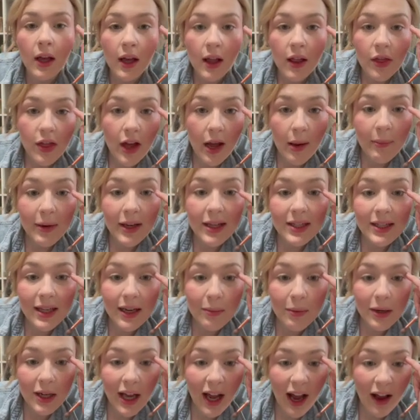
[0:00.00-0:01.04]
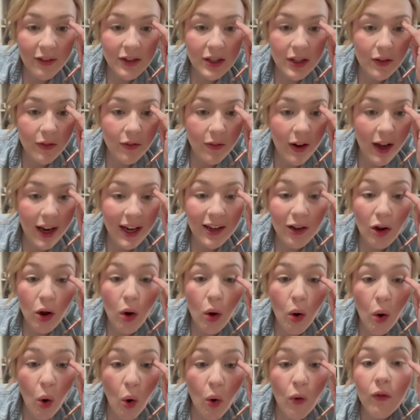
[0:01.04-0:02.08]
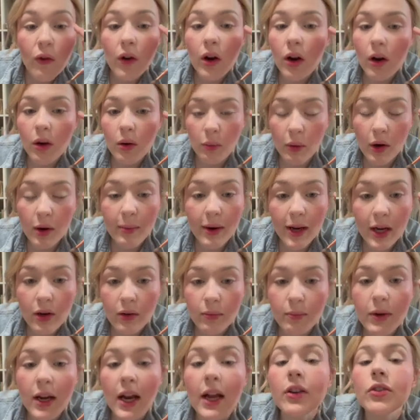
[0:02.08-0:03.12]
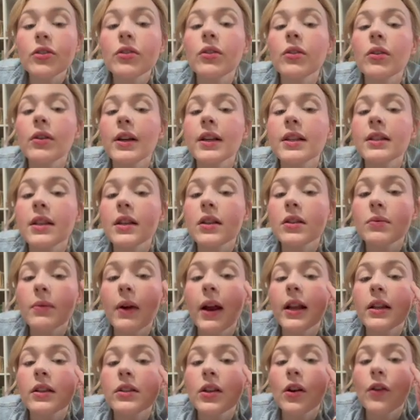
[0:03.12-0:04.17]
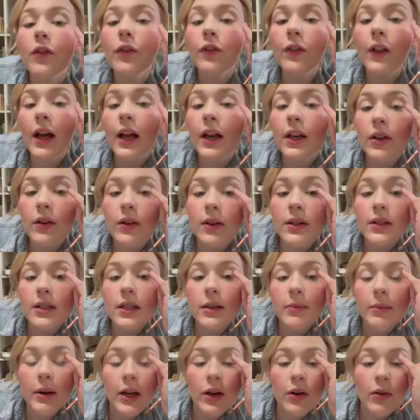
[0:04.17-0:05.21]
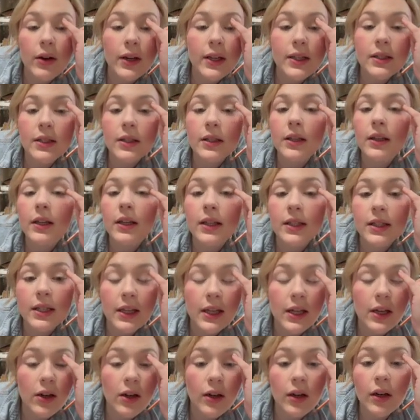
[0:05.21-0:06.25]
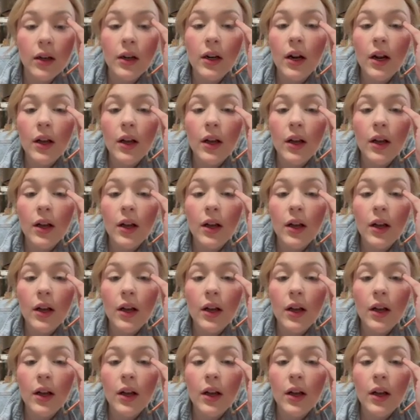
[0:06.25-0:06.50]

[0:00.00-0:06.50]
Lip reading: That means that I'm gonna have to define over where my natural crease is, right? So flat, you can see my crease is here.